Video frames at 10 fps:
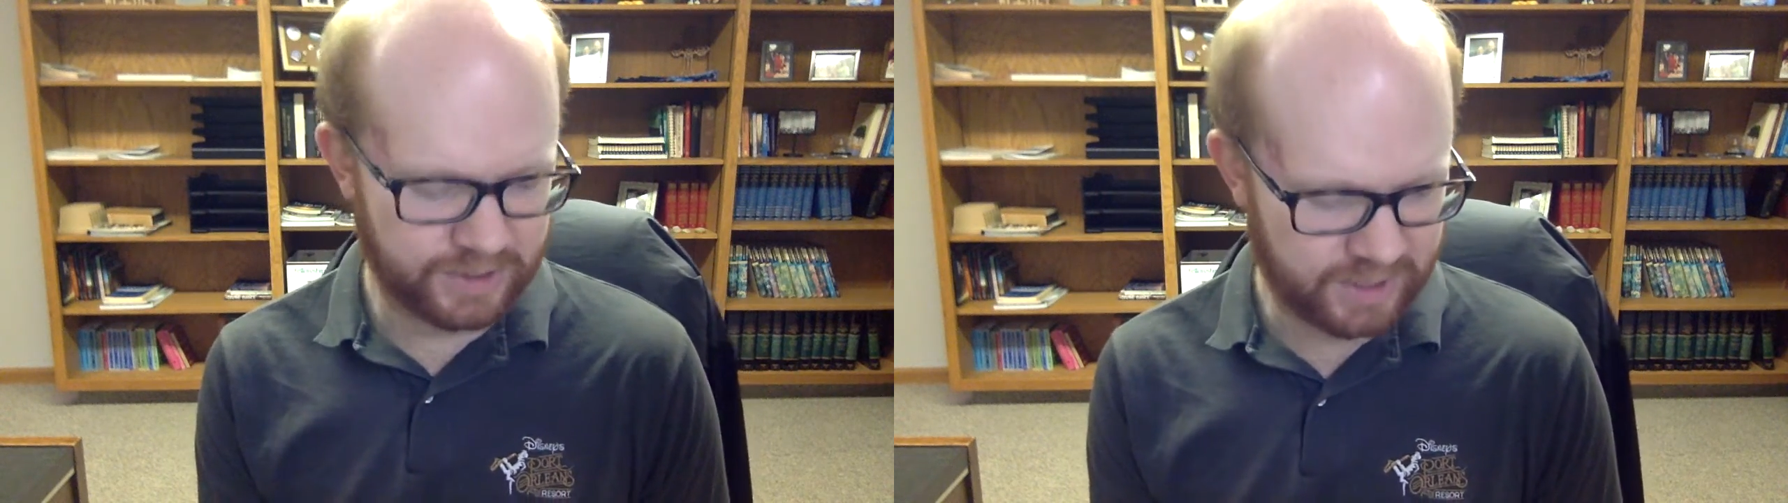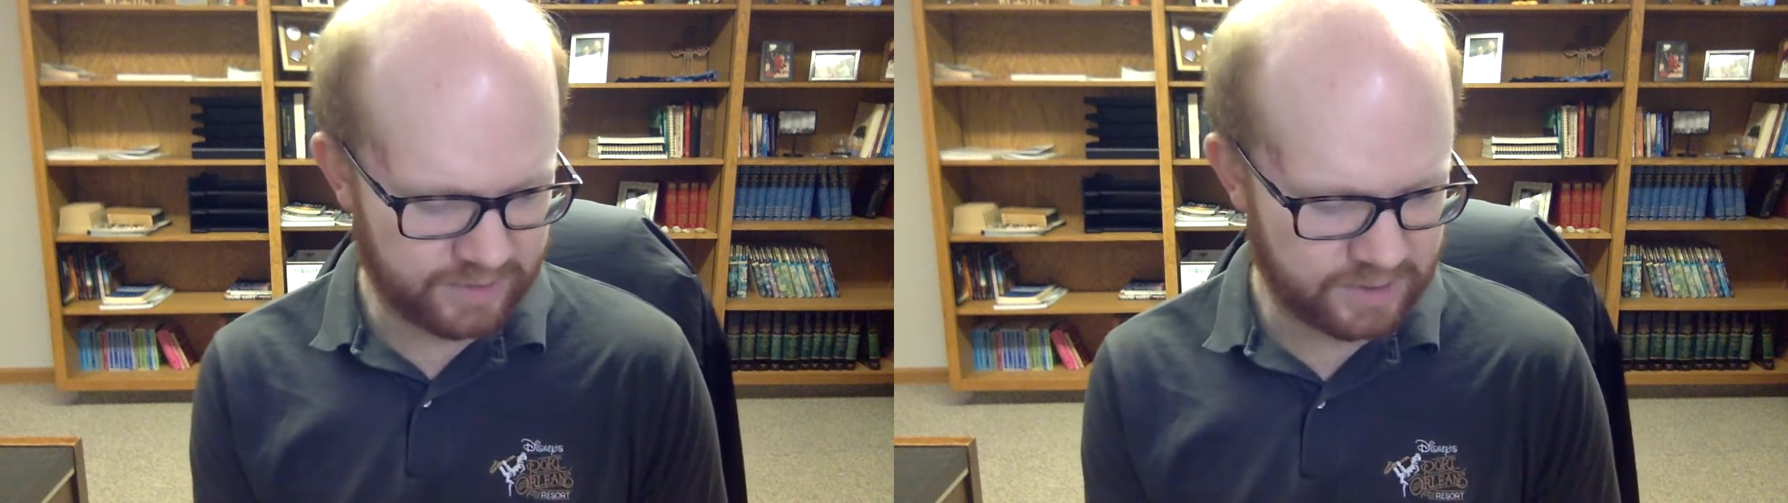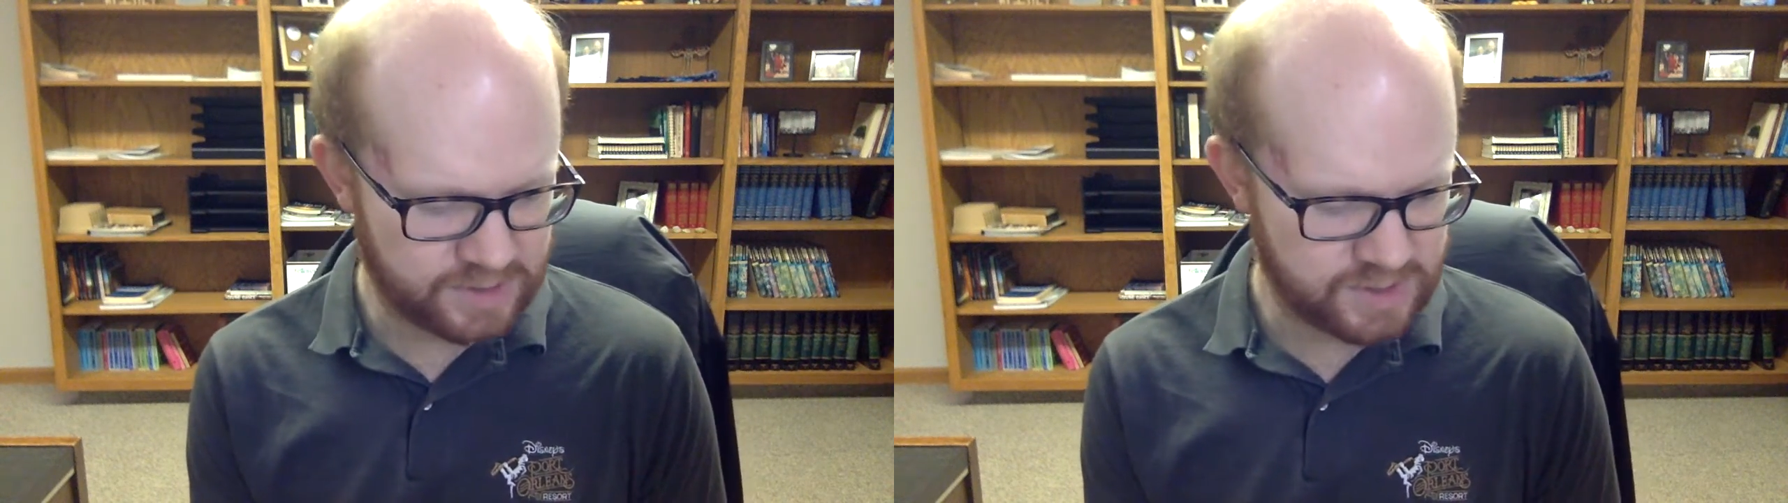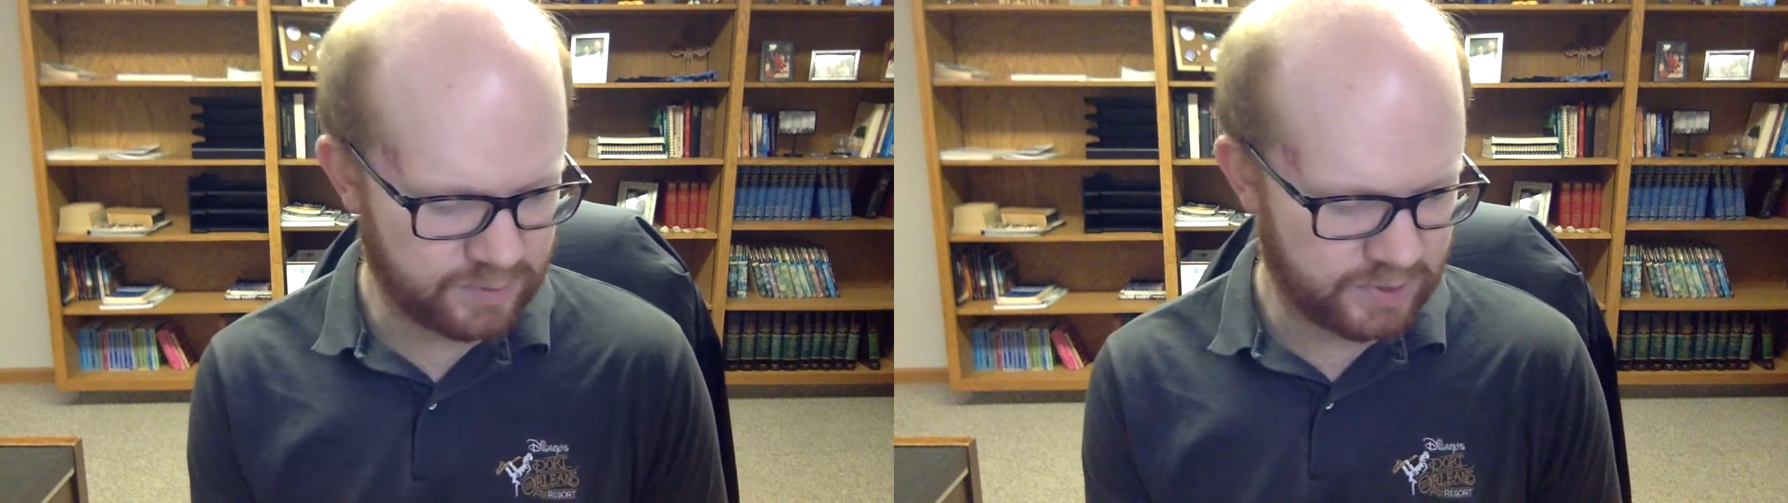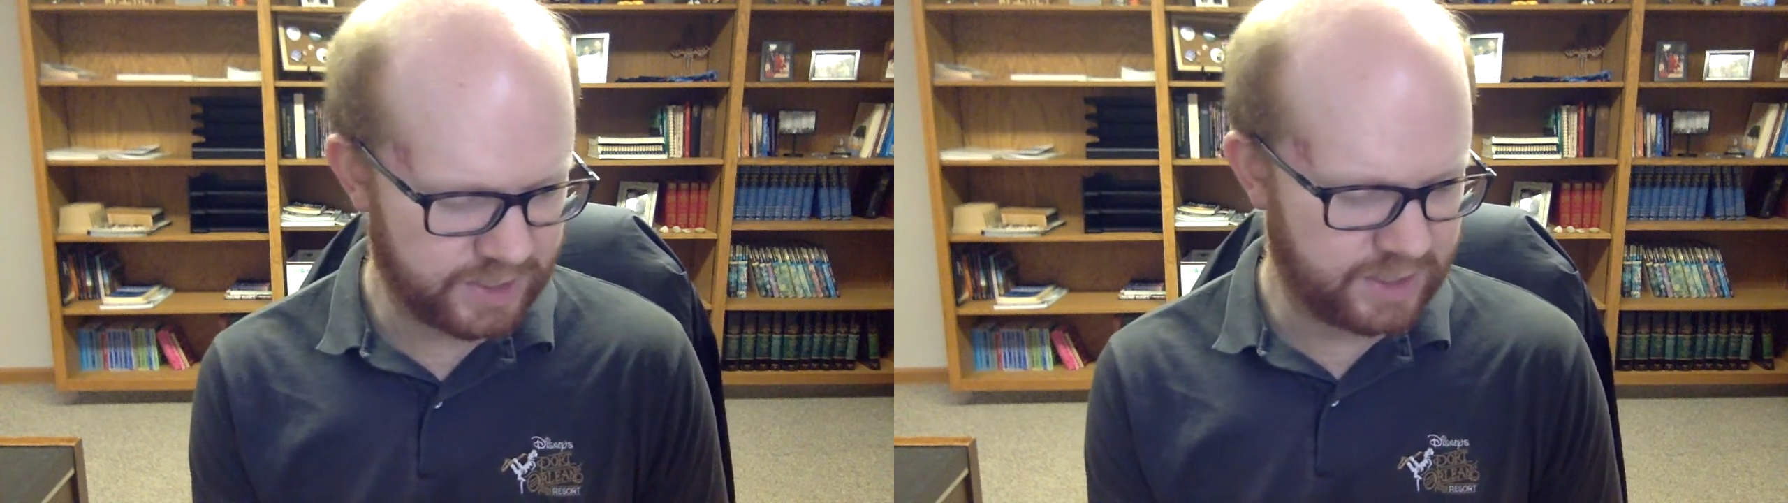giving to
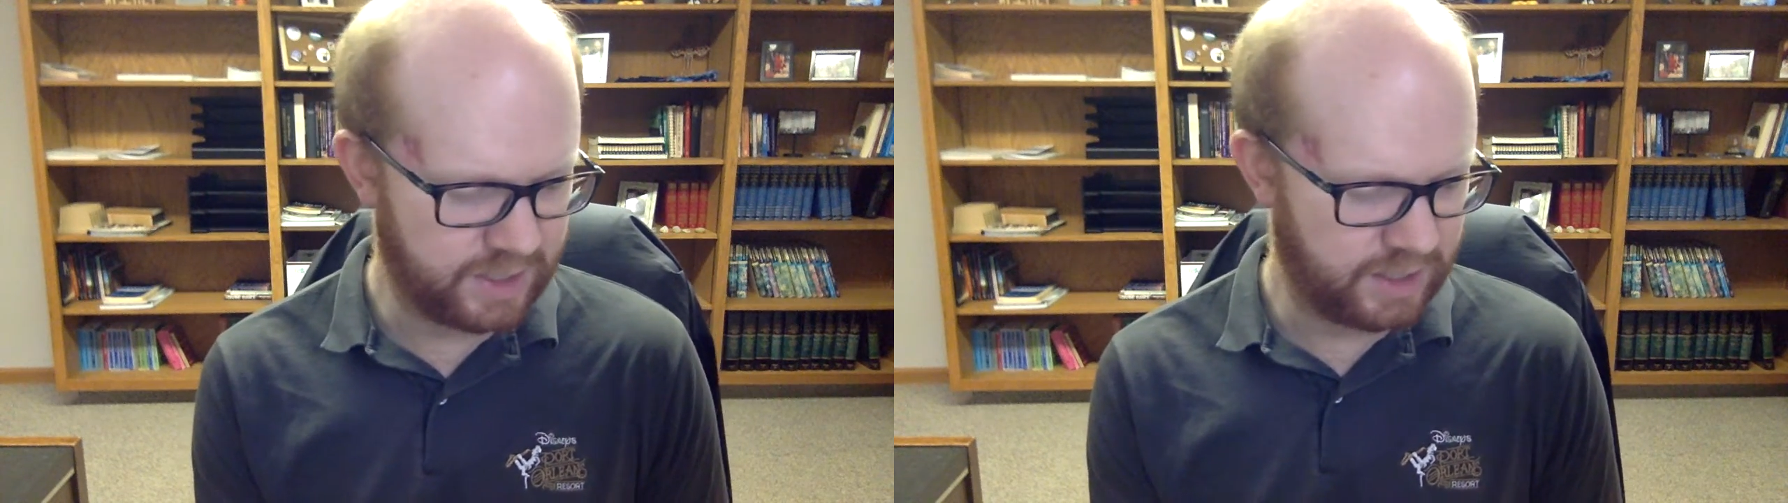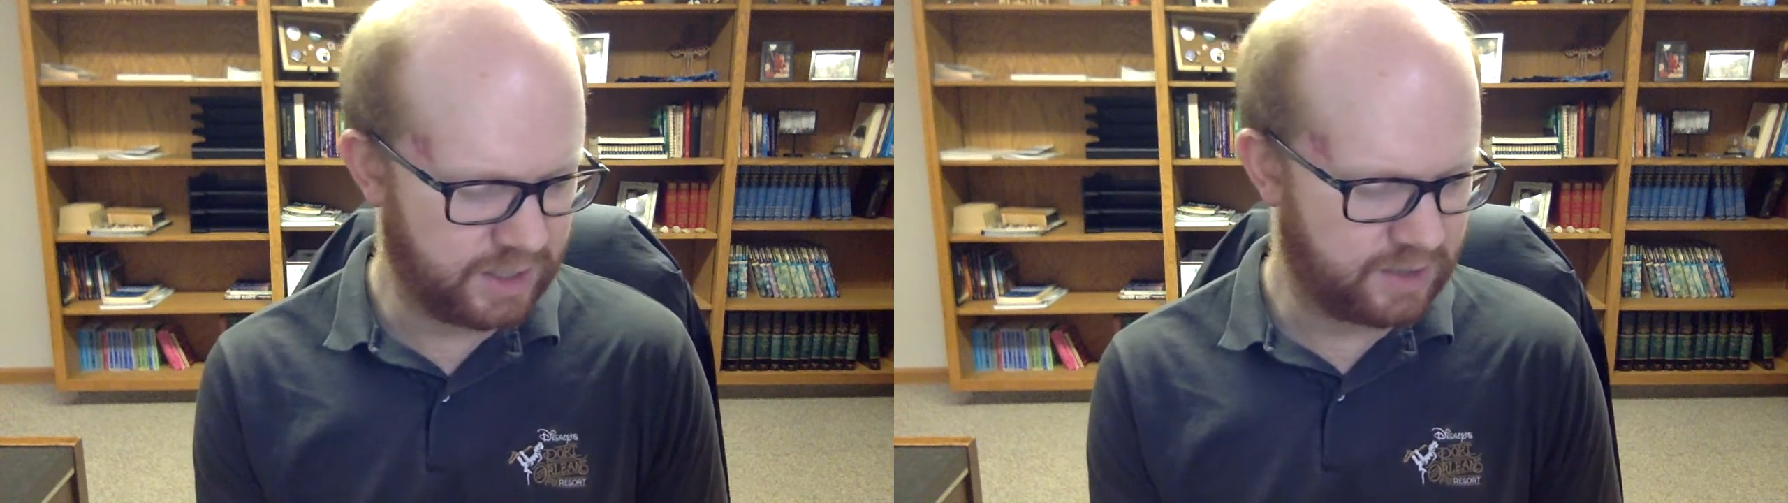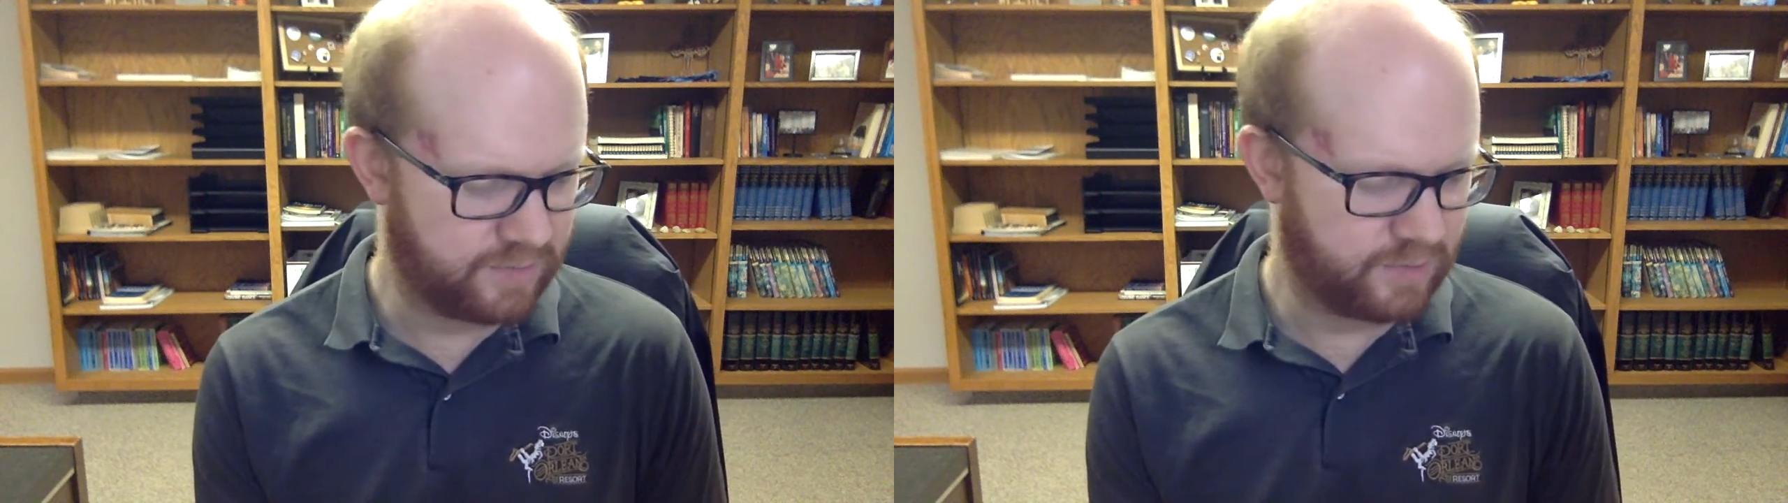someone in need